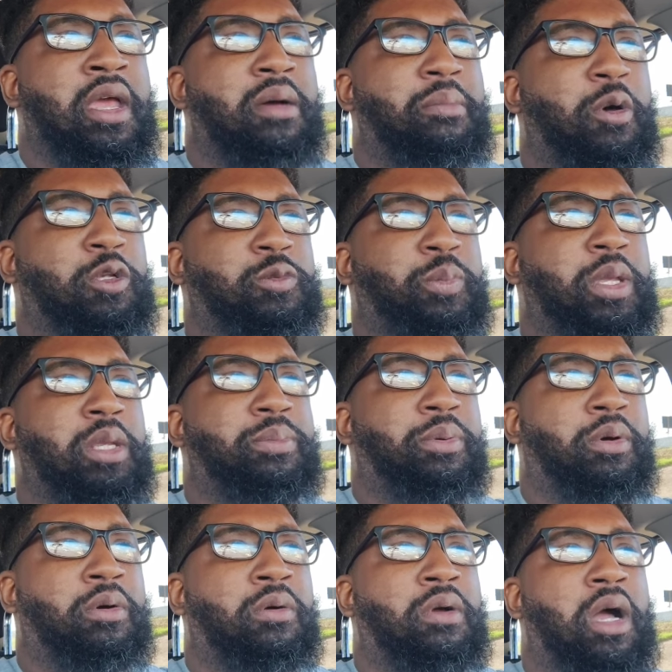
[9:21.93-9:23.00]
most
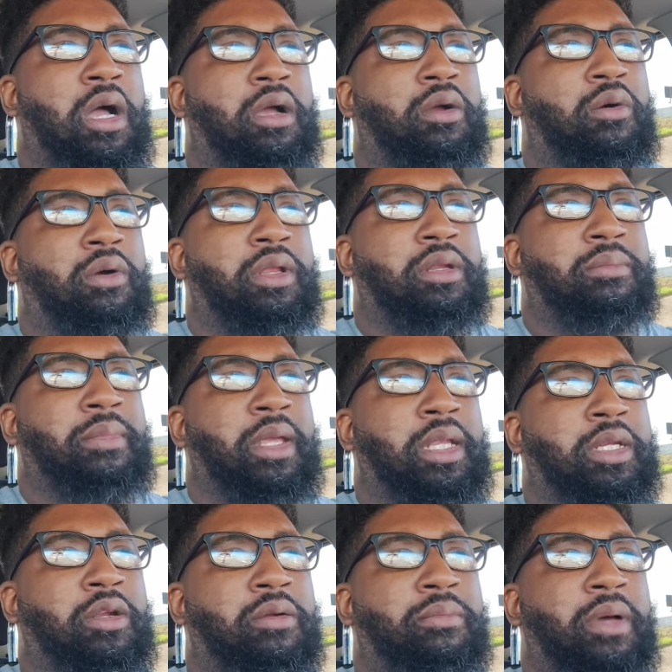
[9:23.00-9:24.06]
people are going to
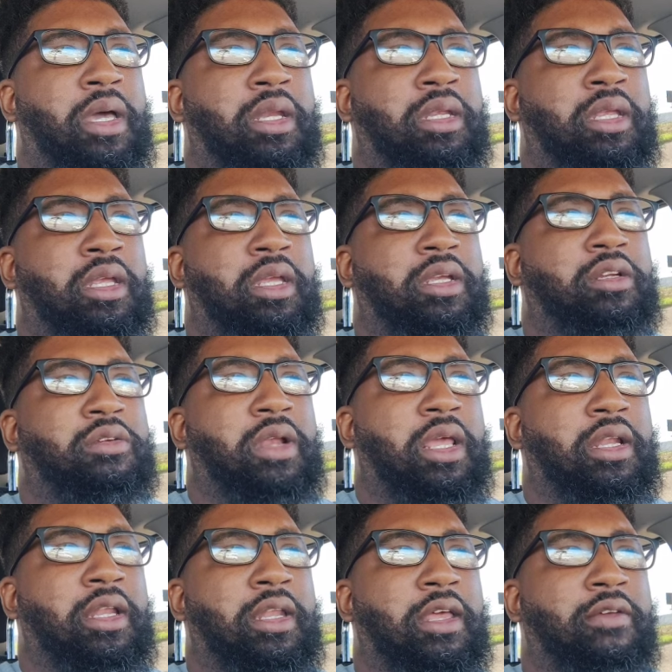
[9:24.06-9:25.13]
make their money and
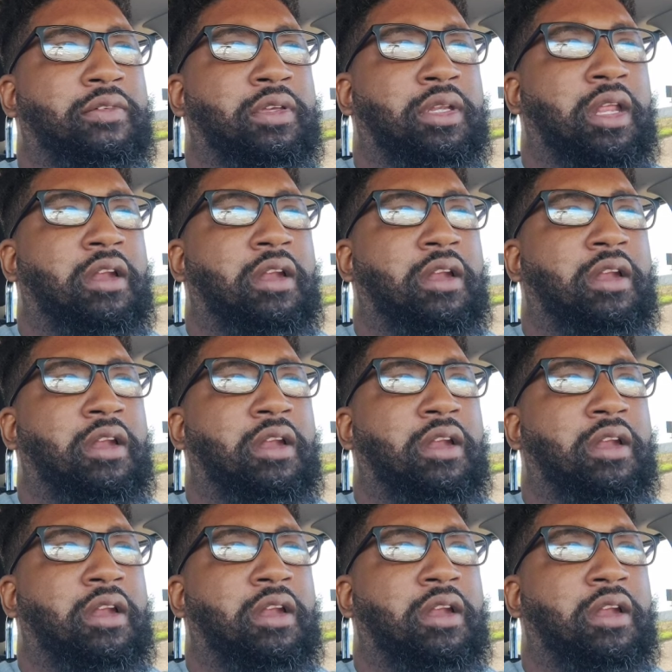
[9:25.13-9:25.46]
create a living,